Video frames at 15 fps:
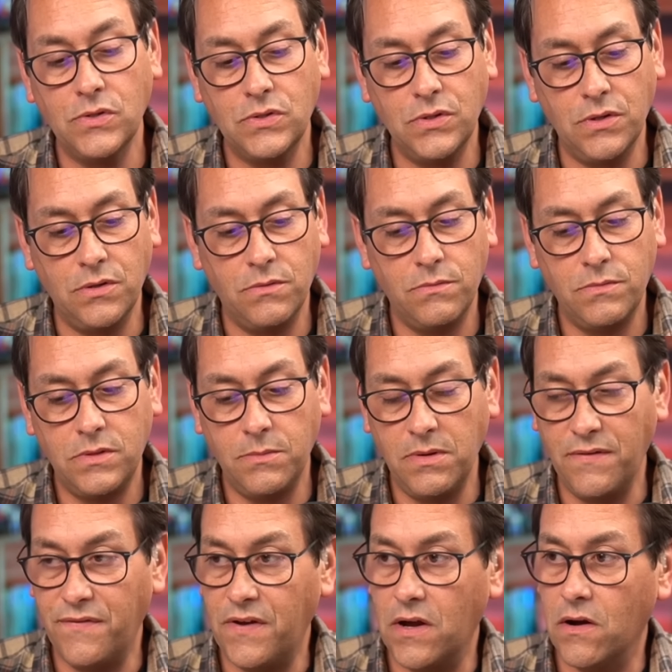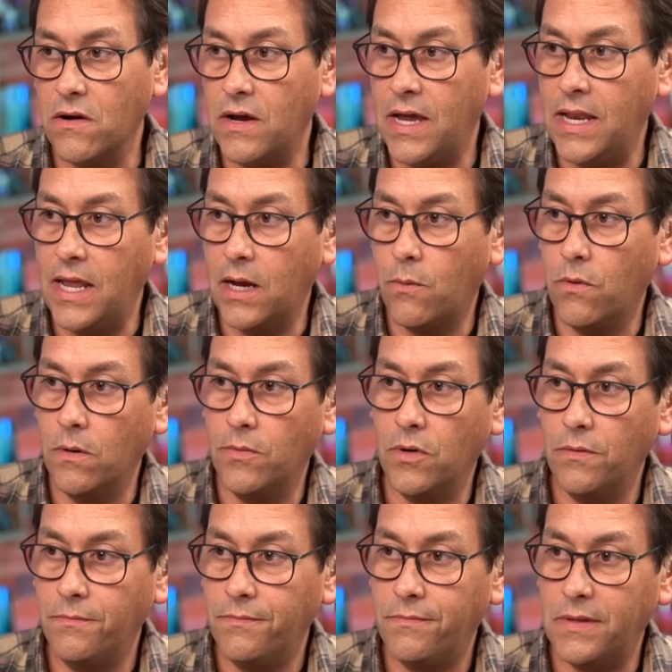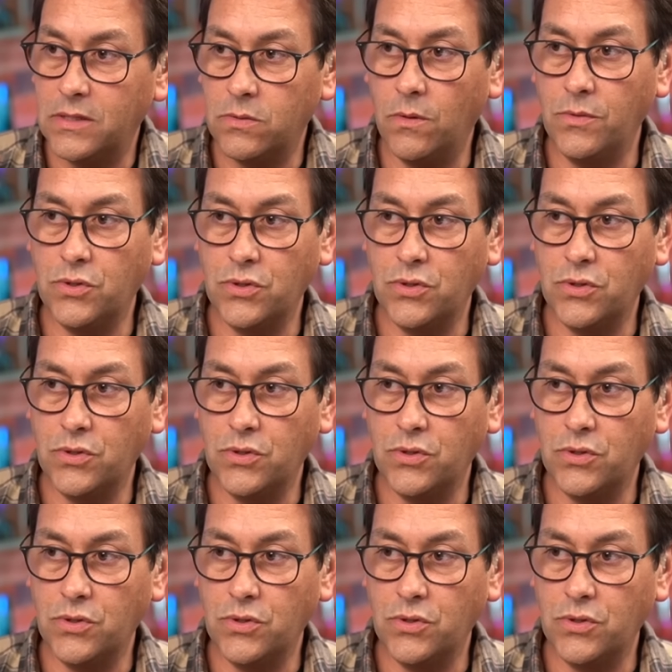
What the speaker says: So to be fair and equitable, that's what we